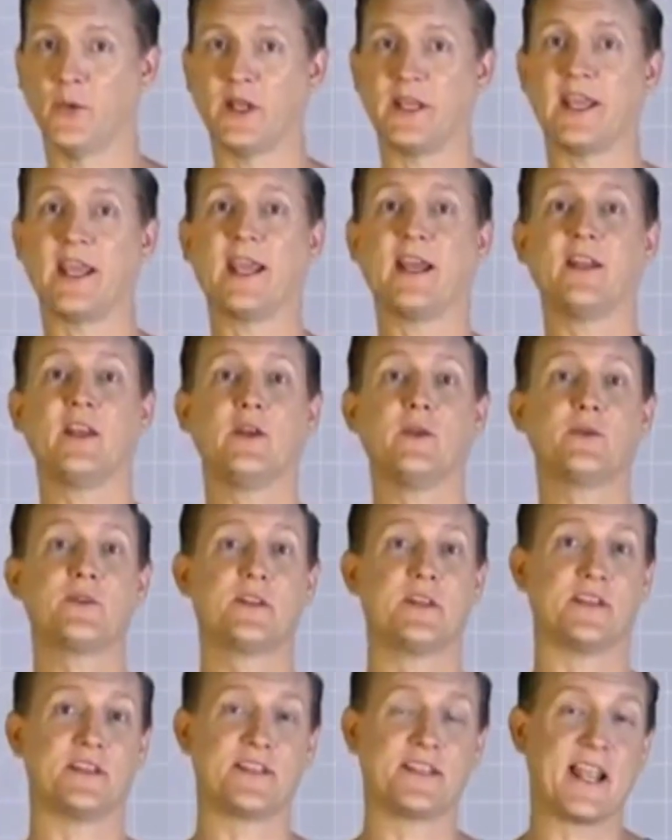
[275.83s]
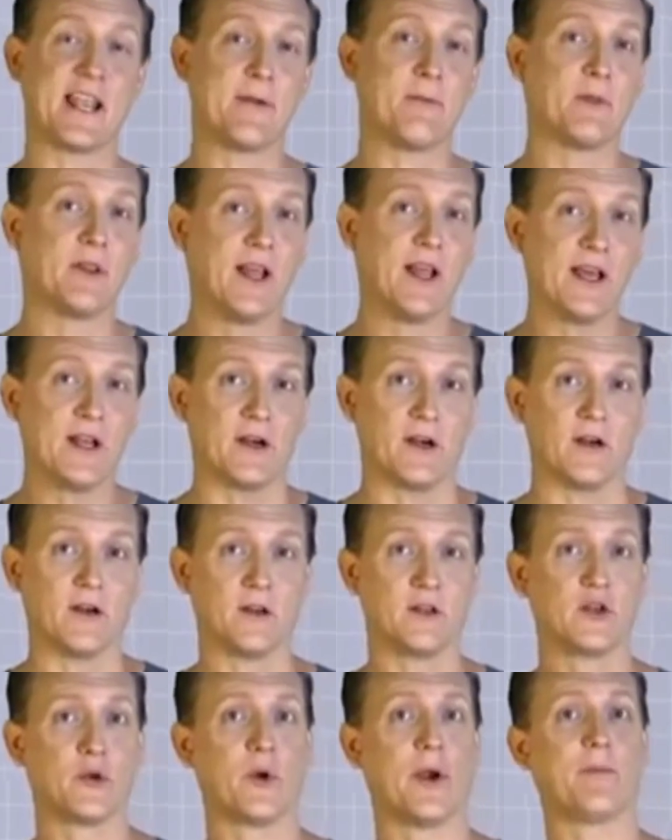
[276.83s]
we can't use the same
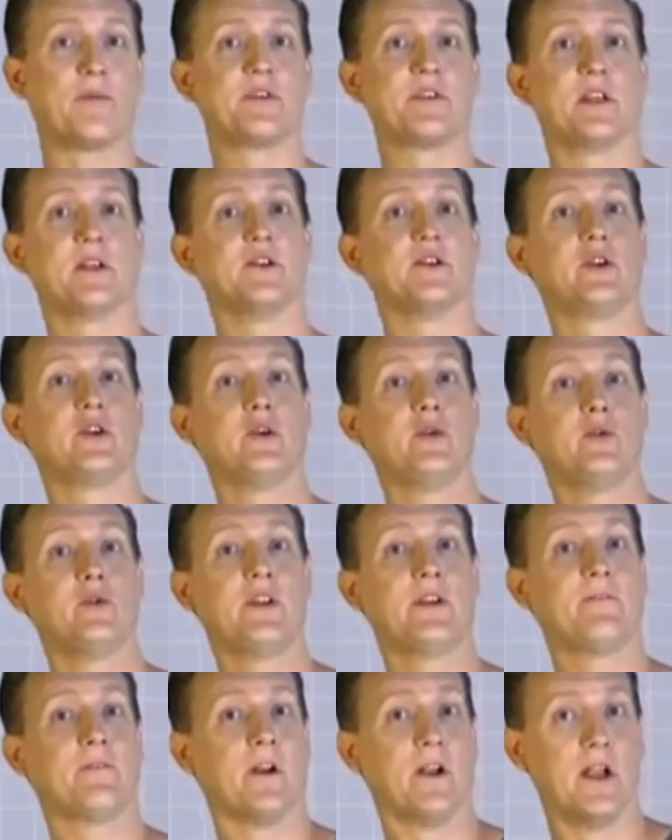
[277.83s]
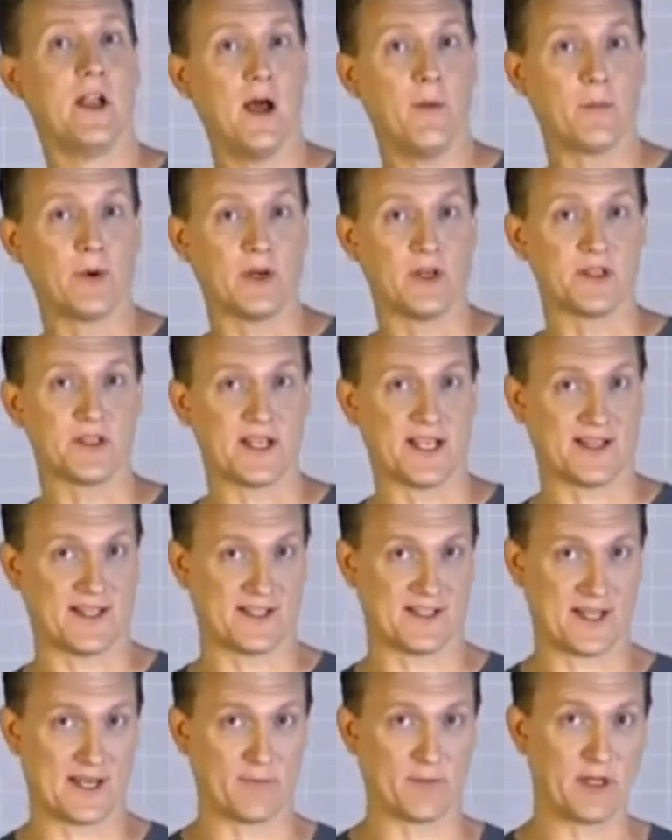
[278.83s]
letter to represent two different numbers at
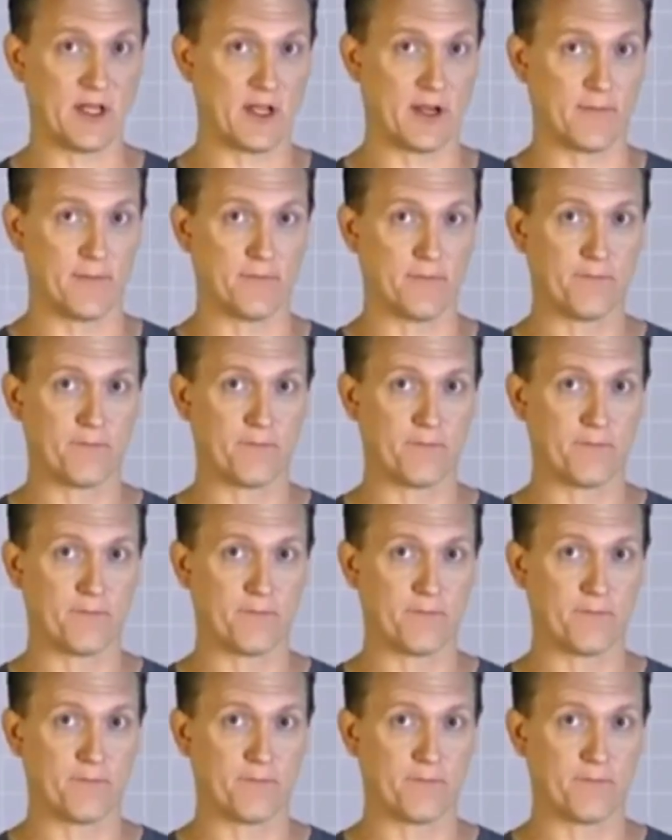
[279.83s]
the same time.